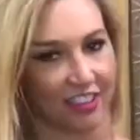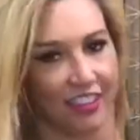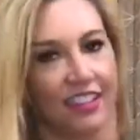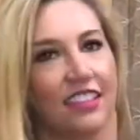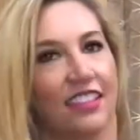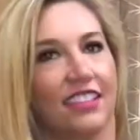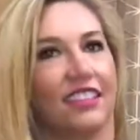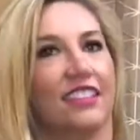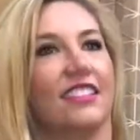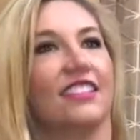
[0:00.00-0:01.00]

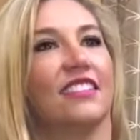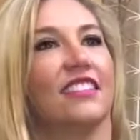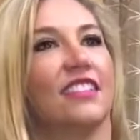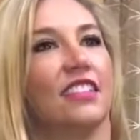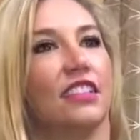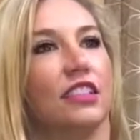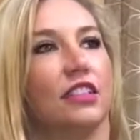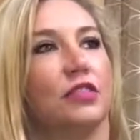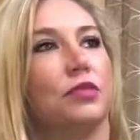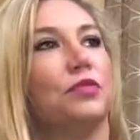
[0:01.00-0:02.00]

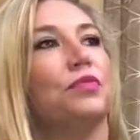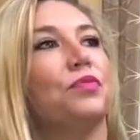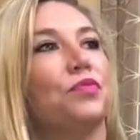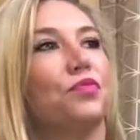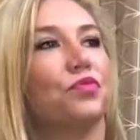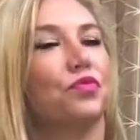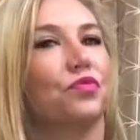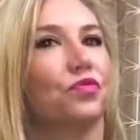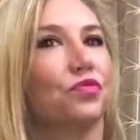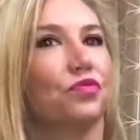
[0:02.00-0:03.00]

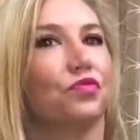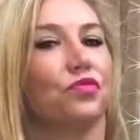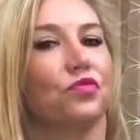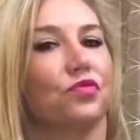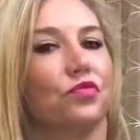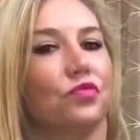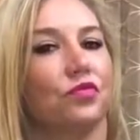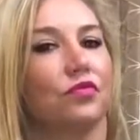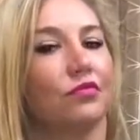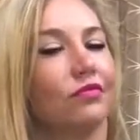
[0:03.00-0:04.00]

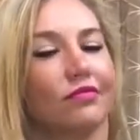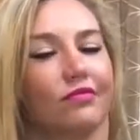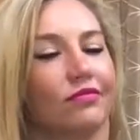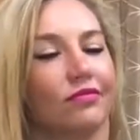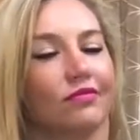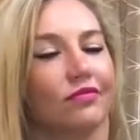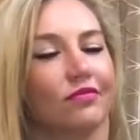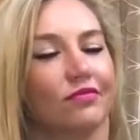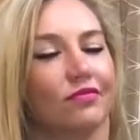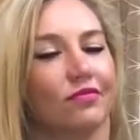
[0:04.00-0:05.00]

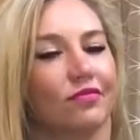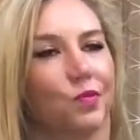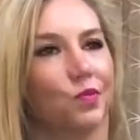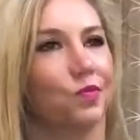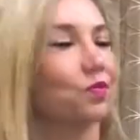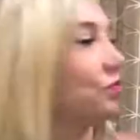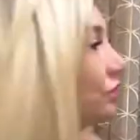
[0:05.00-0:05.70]
No words are spoken by the person on screen.